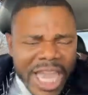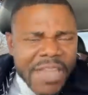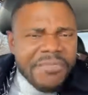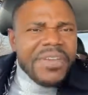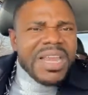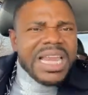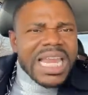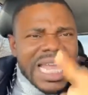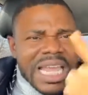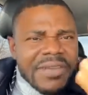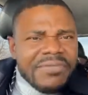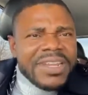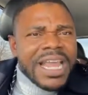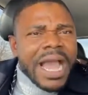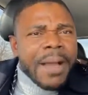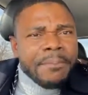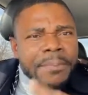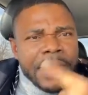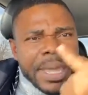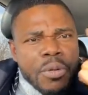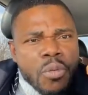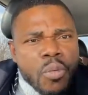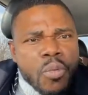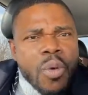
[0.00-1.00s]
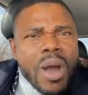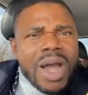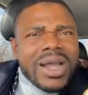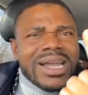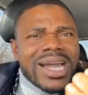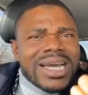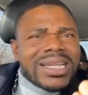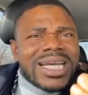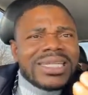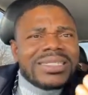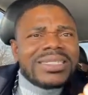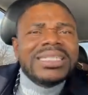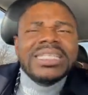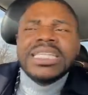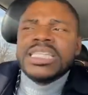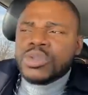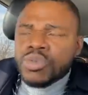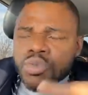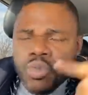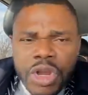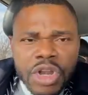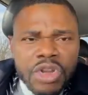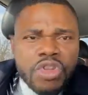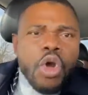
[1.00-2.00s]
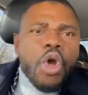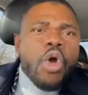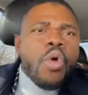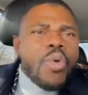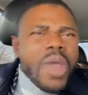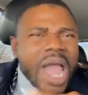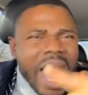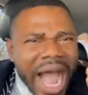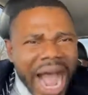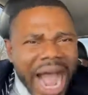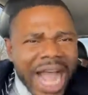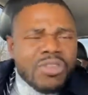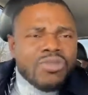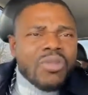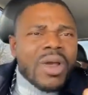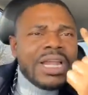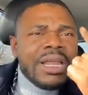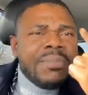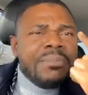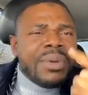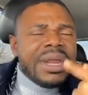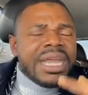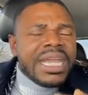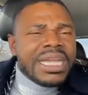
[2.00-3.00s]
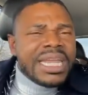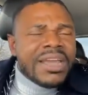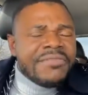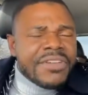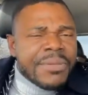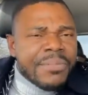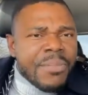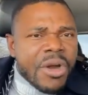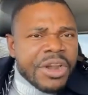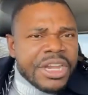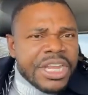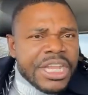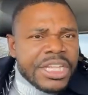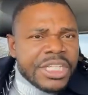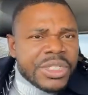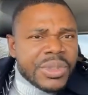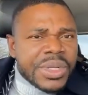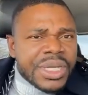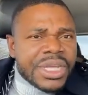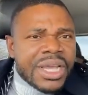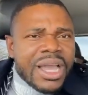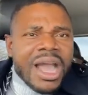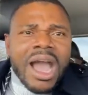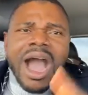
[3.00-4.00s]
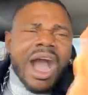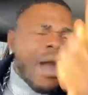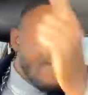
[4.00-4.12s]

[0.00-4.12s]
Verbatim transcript: Even if they are paying one Ghana cedis, we know we are actually bringing everybody into it.